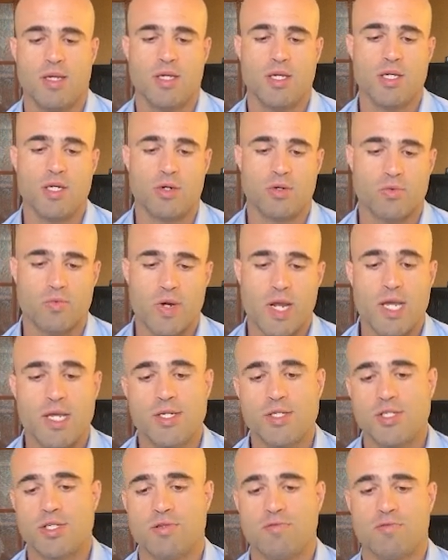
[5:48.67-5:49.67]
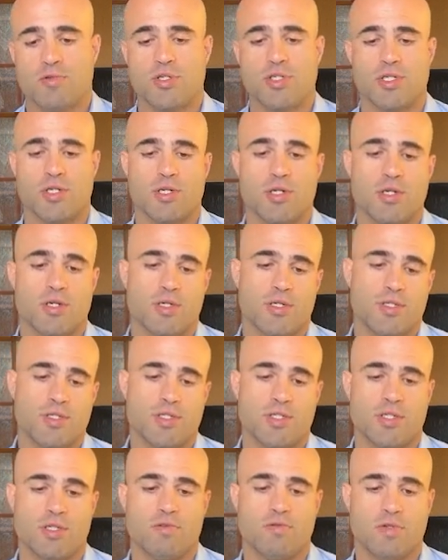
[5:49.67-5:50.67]
range of
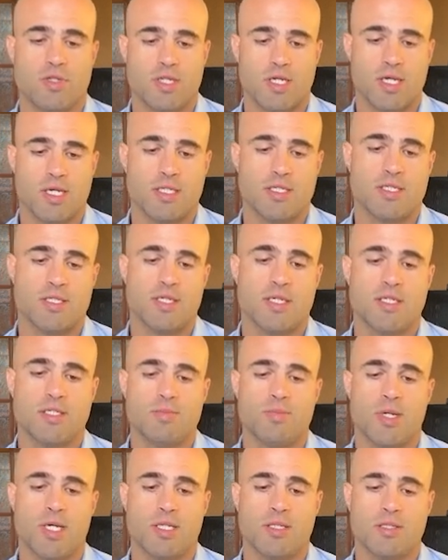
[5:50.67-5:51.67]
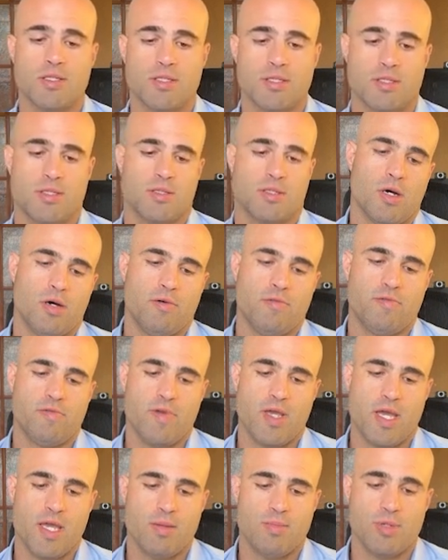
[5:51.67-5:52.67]
returns over the next 6 months of
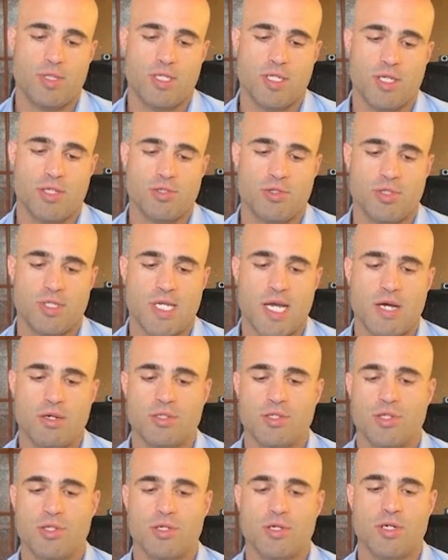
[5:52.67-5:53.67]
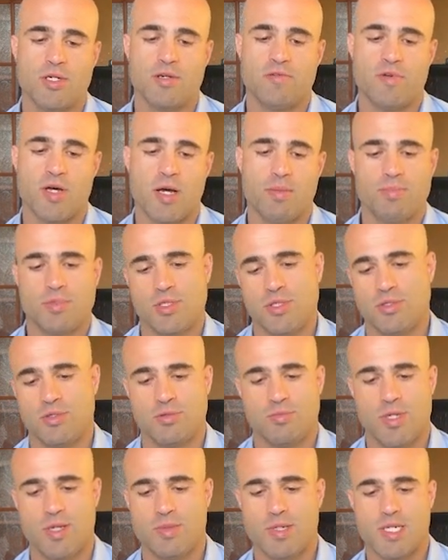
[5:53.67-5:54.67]
a potential downturn of up to
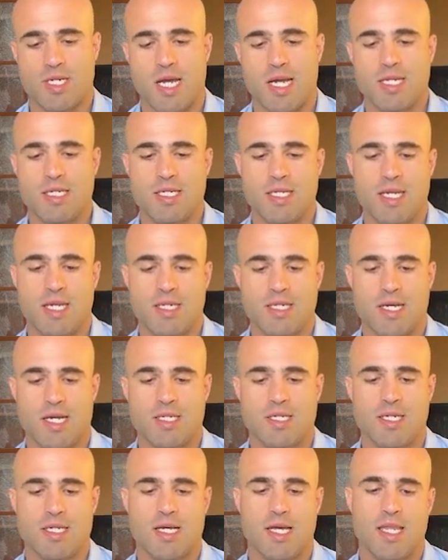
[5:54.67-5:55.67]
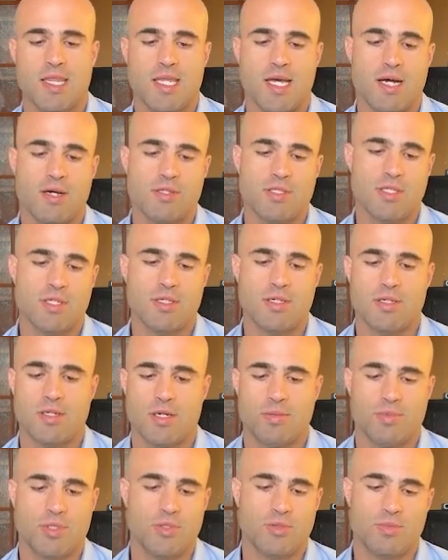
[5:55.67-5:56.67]
maybe 98, 99,000,
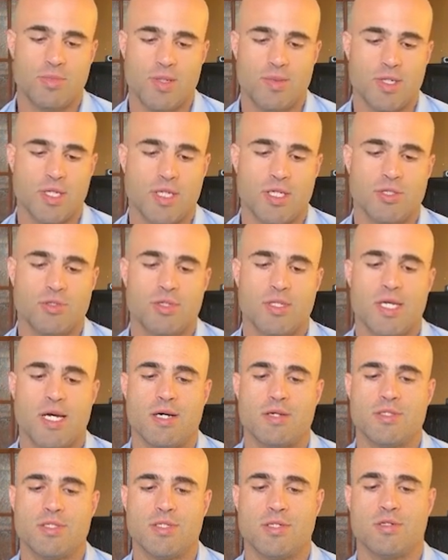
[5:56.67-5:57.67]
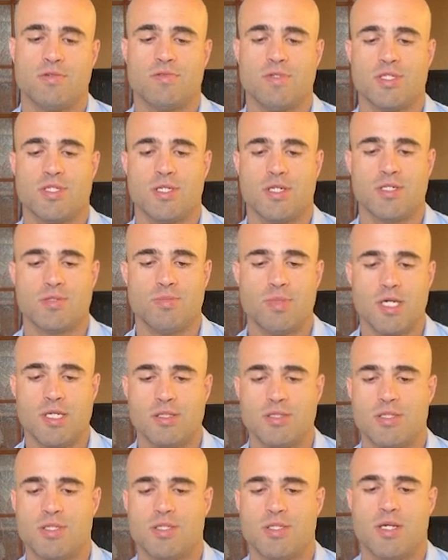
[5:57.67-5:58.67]
up to maybe 100,000 over 6
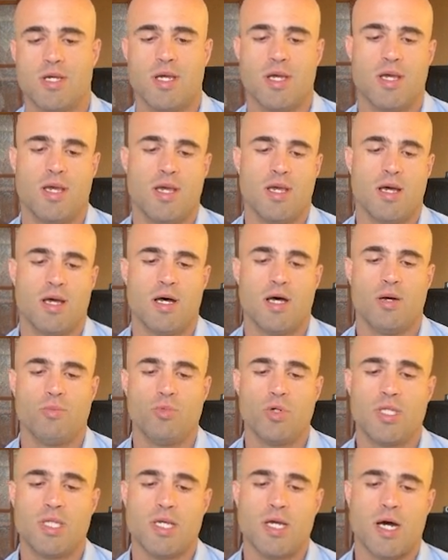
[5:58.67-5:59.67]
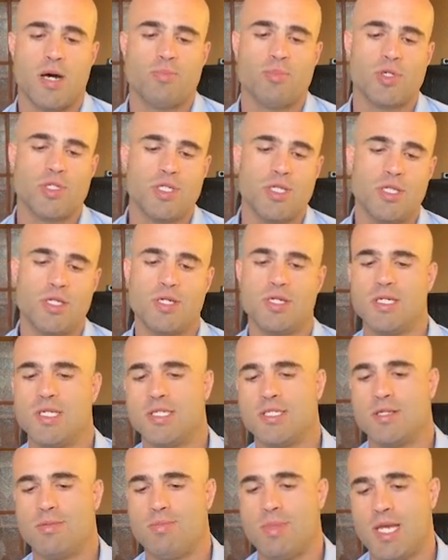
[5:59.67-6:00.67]
months, with the opportunity
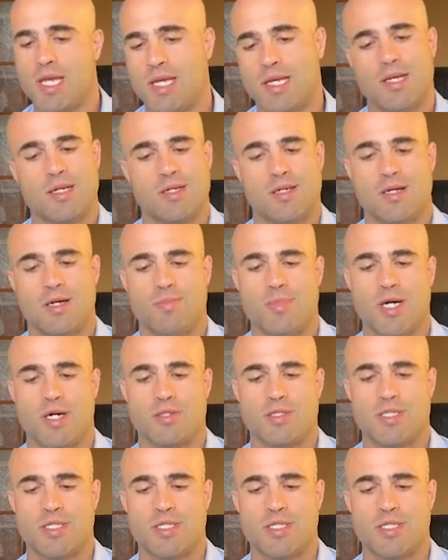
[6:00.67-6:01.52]
to make about